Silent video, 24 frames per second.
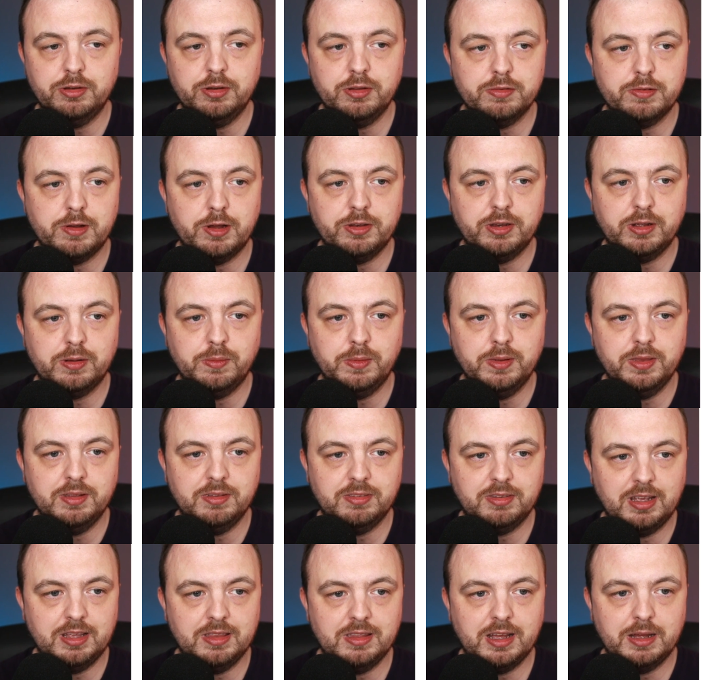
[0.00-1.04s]
another article where they
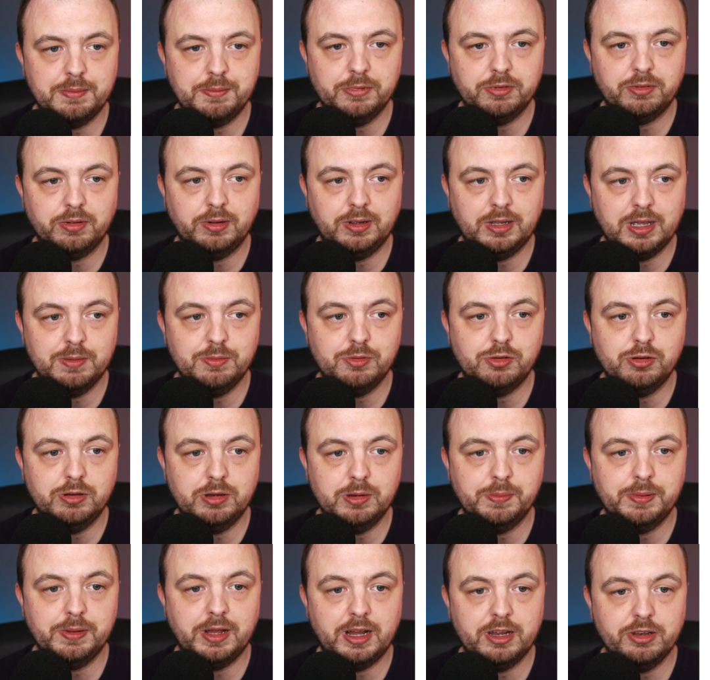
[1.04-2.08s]
say the Amazon Game
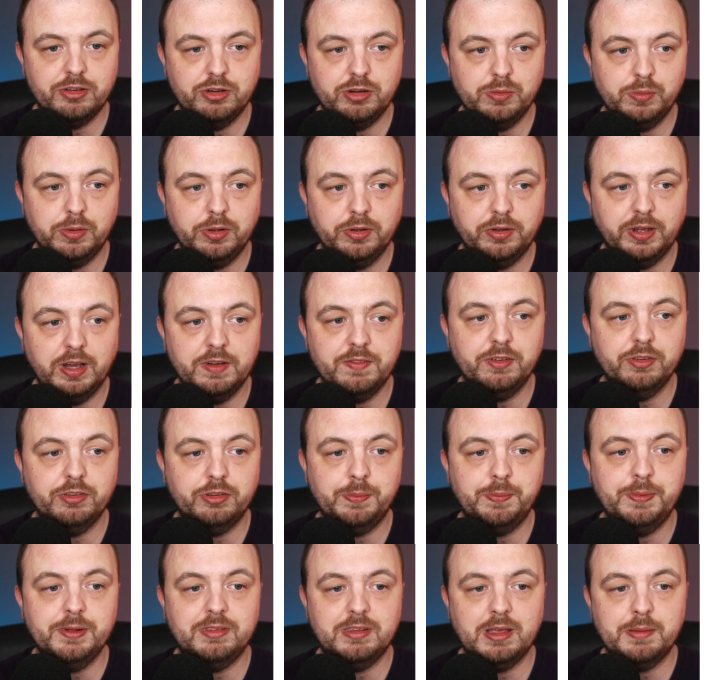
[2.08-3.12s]
Studio behind New World levels
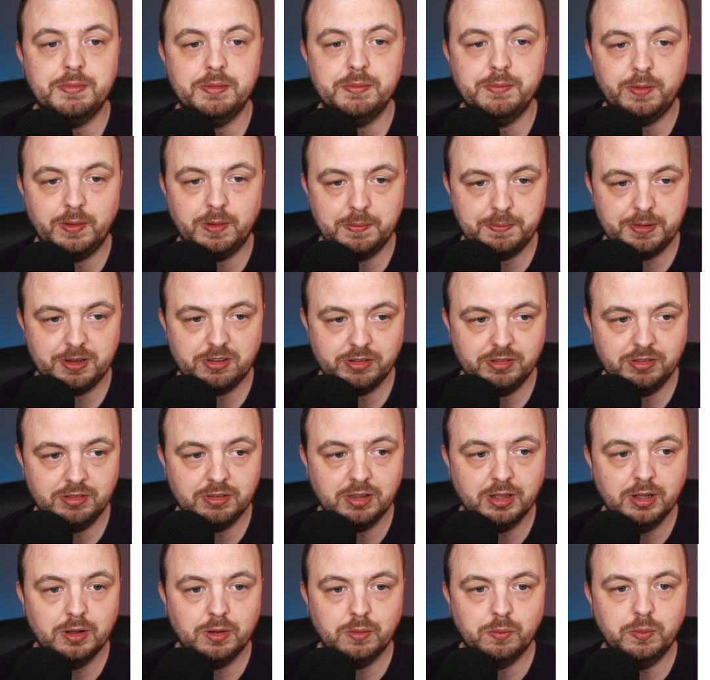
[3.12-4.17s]
up its MMO ambitions
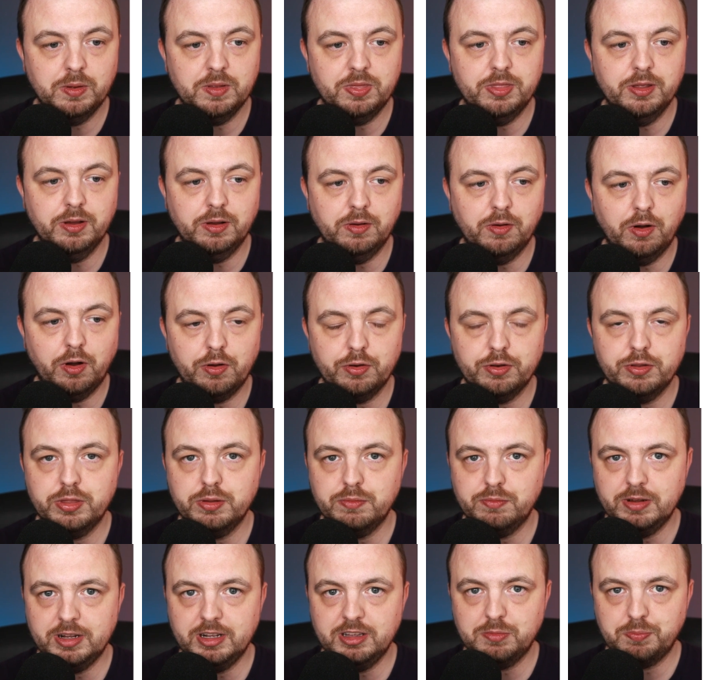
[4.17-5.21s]
with the Lord of
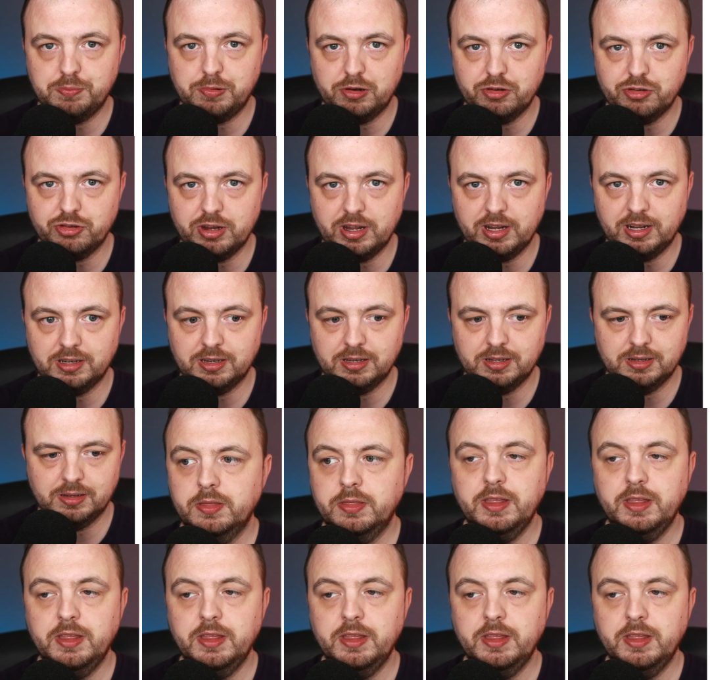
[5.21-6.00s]
the Rings project.